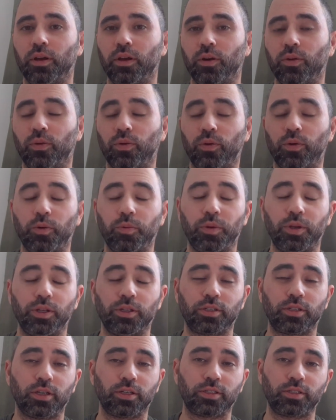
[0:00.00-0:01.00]
We're going to be
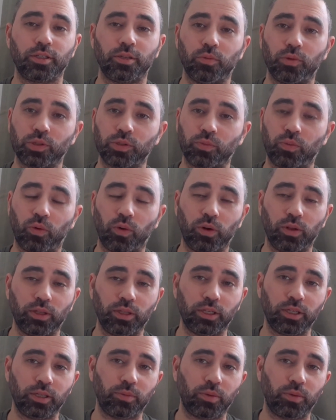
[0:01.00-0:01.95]
discussing, most importantly,